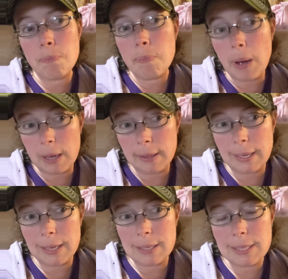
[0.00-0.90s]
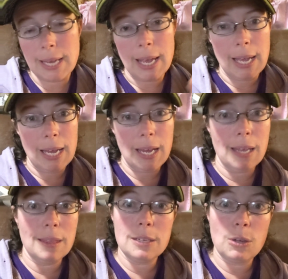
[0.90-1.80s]
bucklings
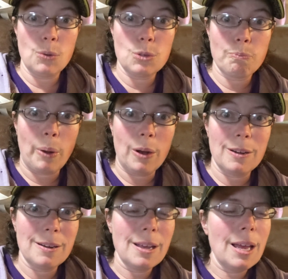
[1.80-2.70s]
in the doe's barn.